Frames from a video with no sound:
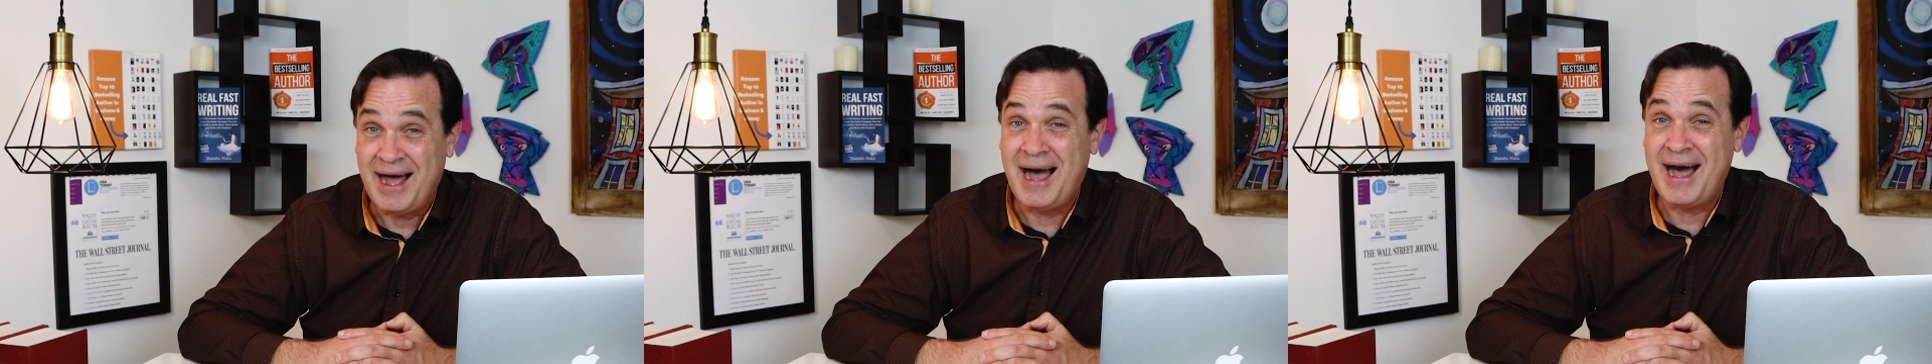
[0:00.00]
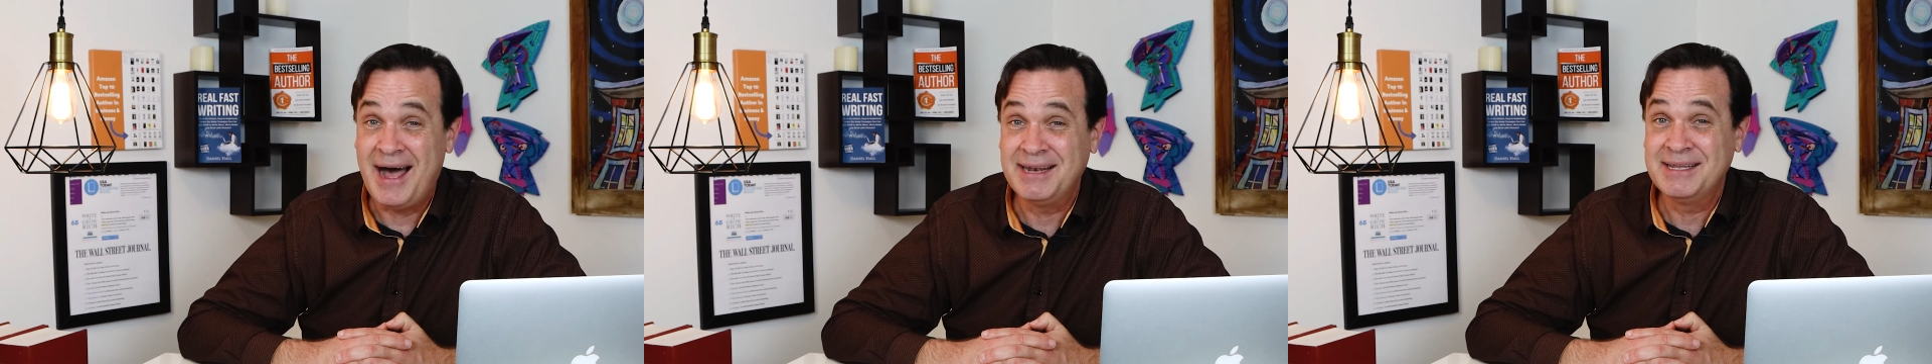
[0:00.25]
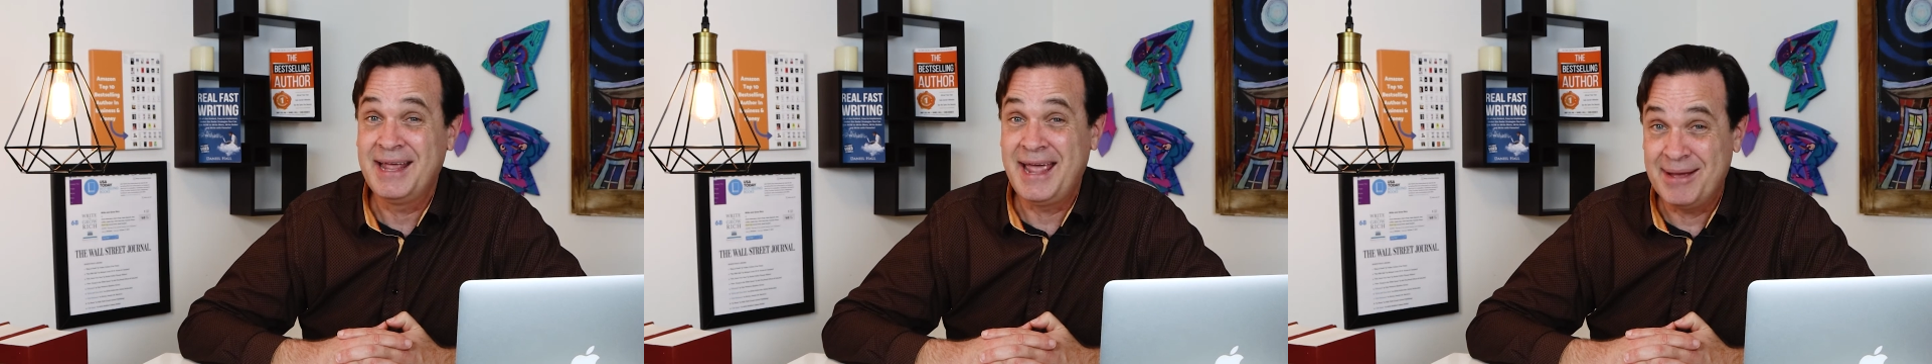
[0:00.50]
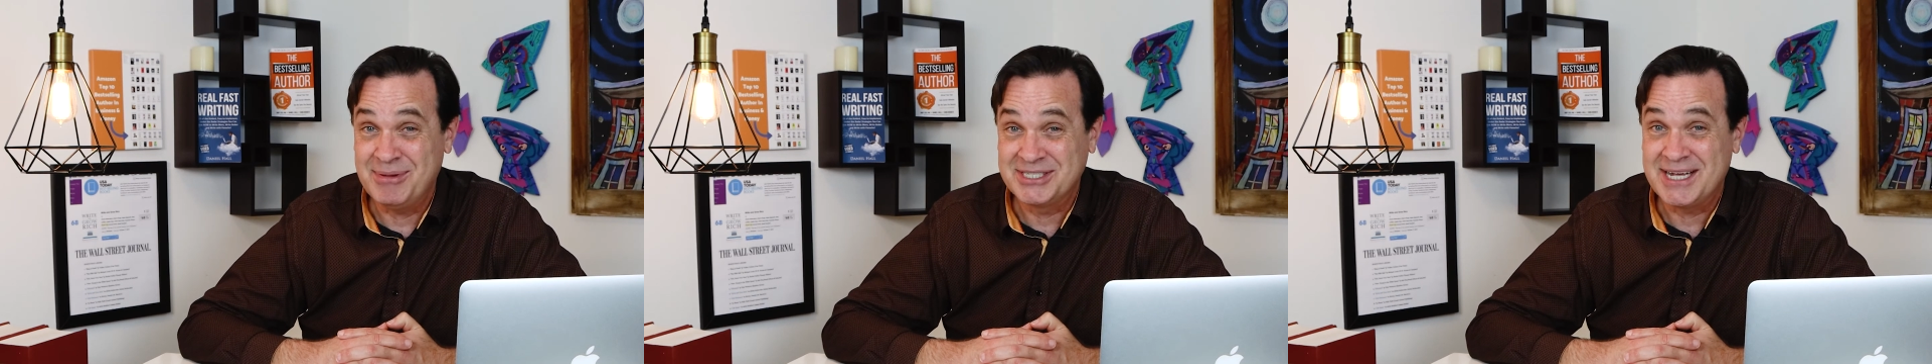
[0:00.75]
on
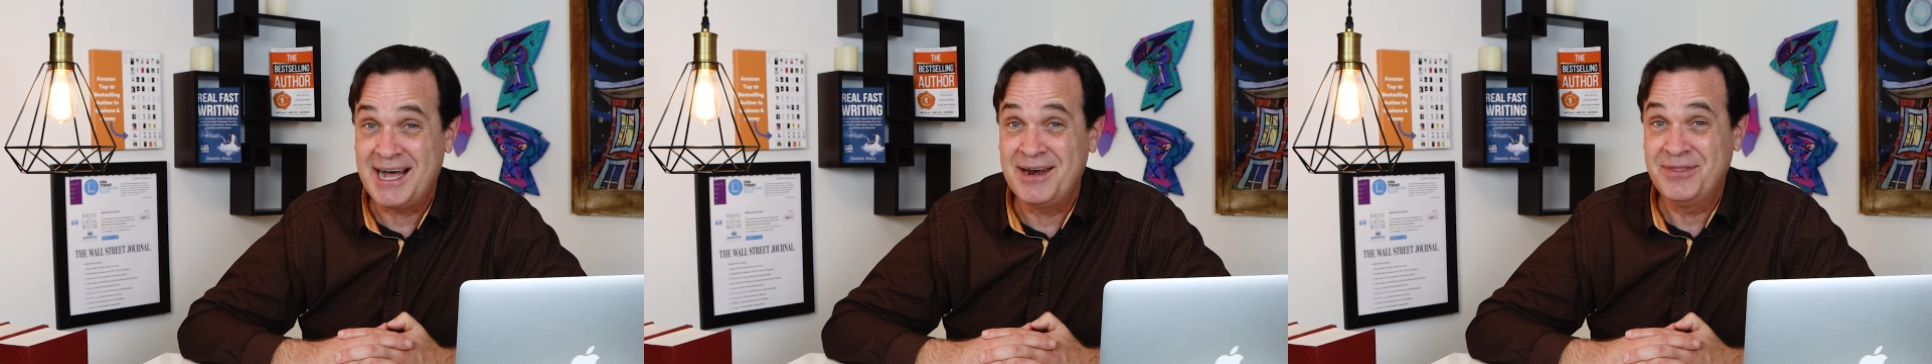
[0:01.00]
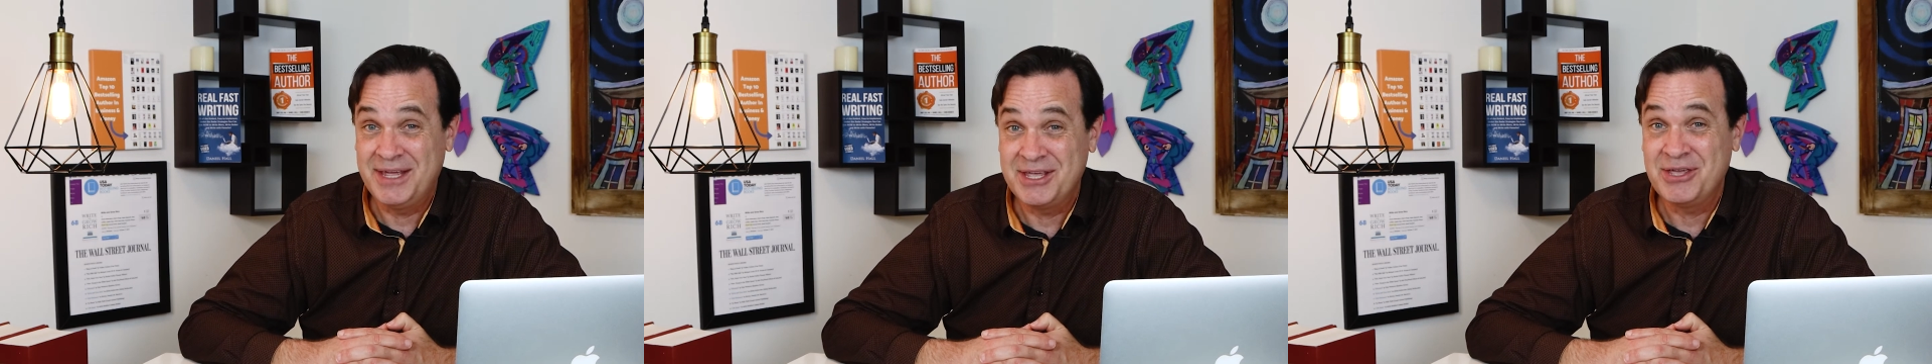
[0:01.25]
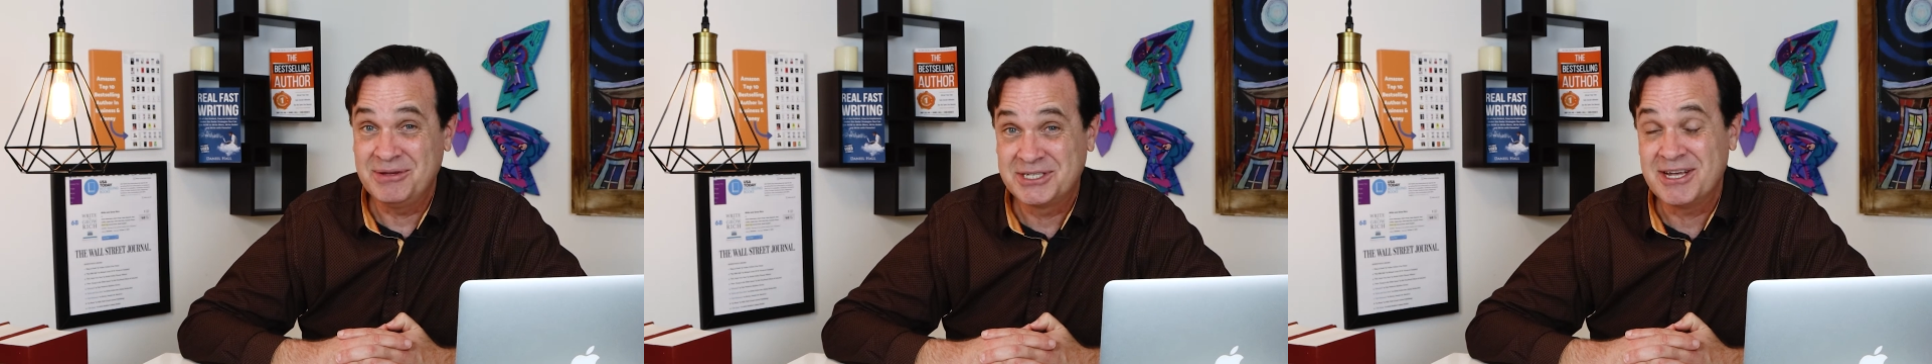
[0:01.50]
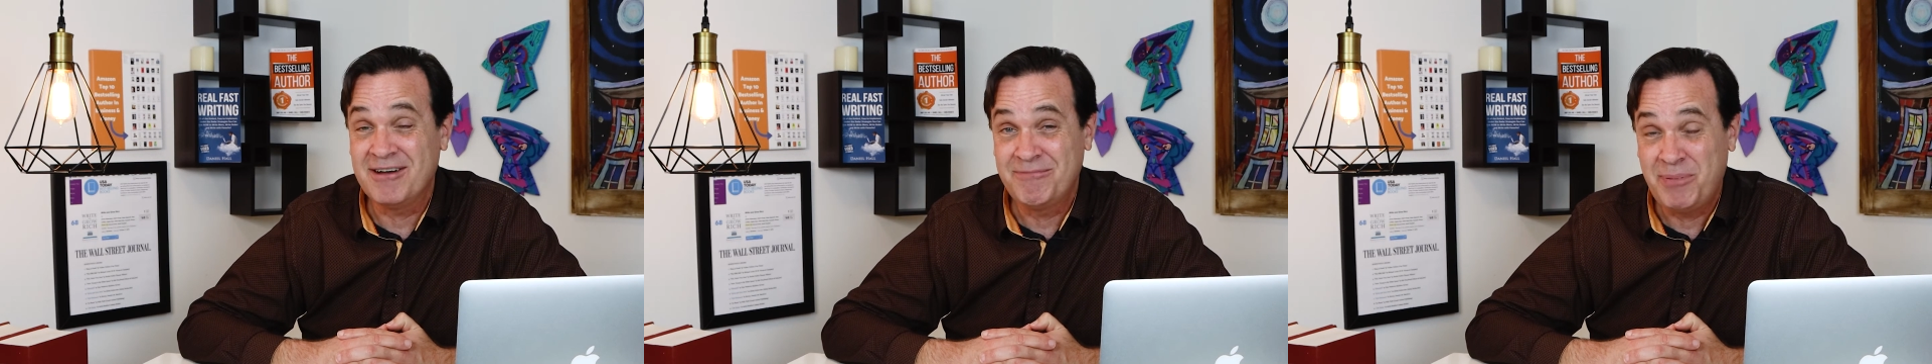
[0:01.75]
Amazon that you
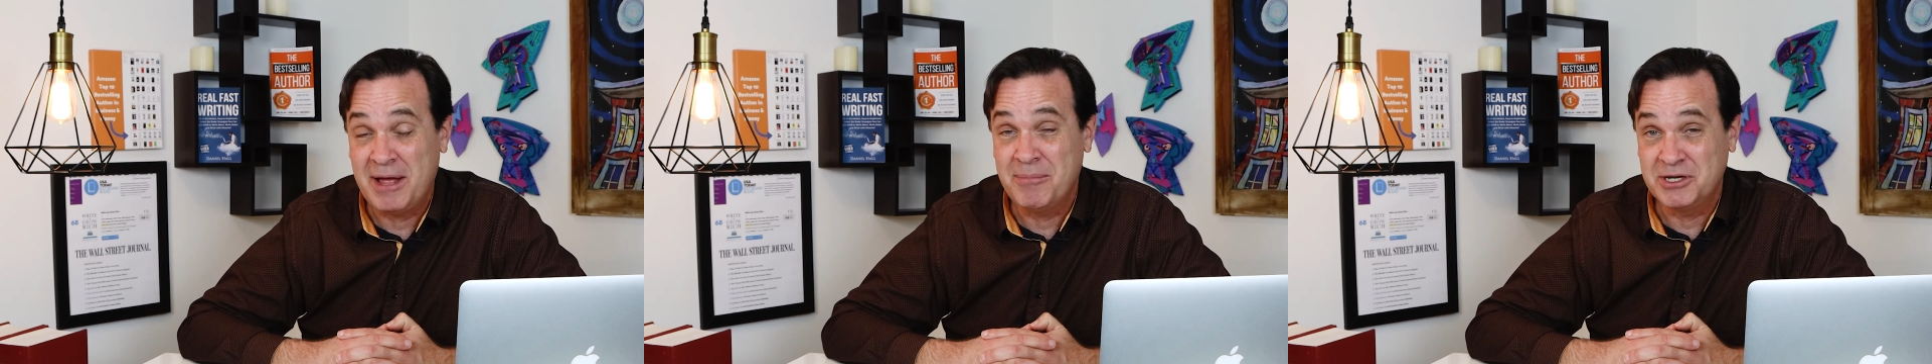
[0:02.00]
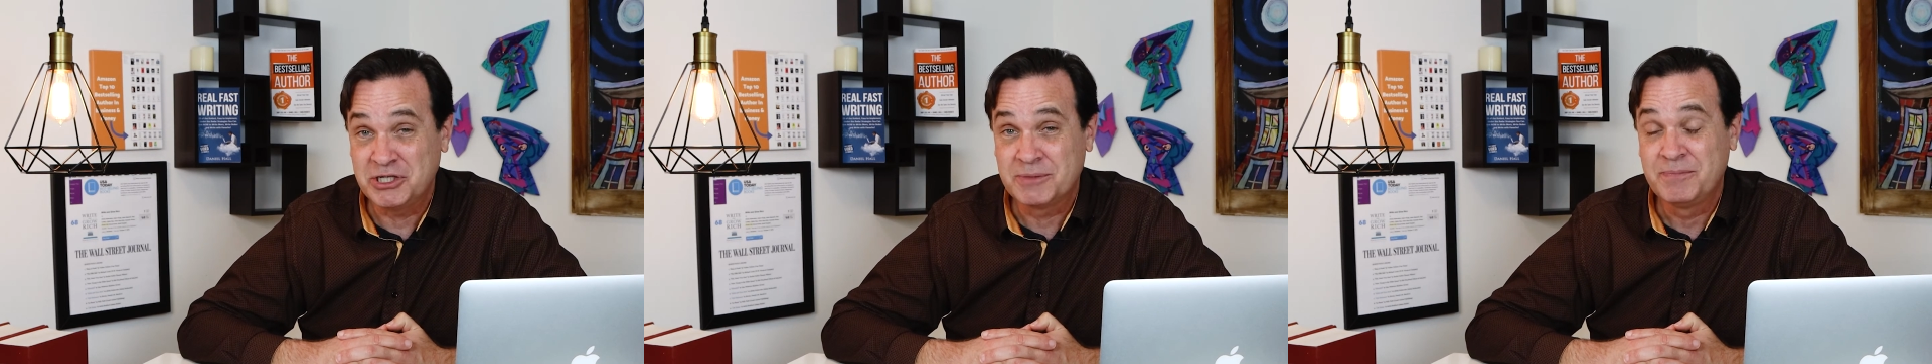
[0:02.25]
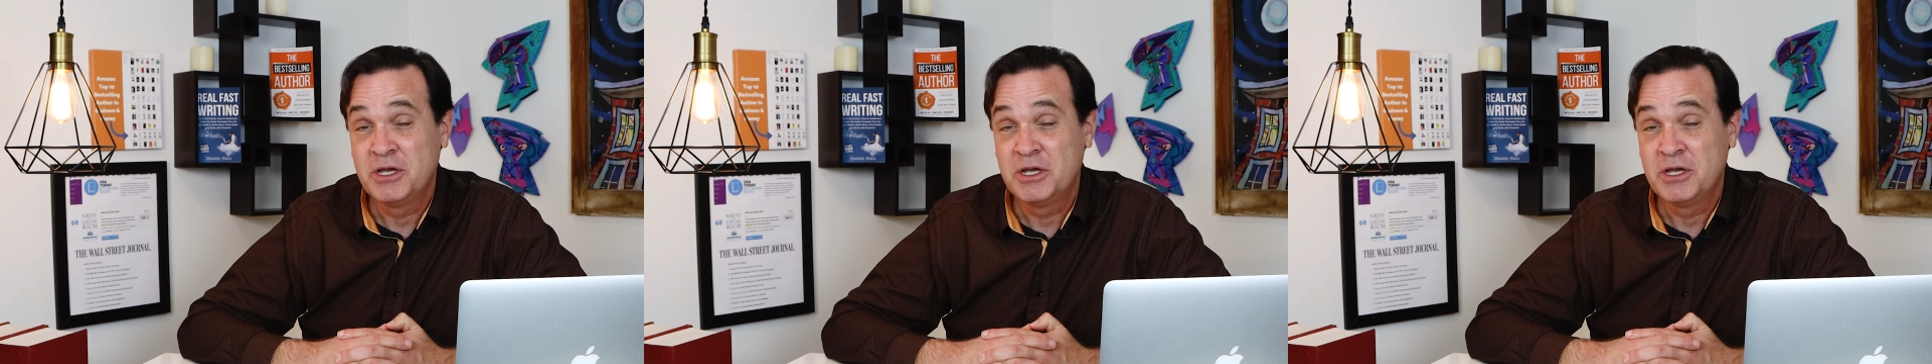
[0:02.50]
self publish.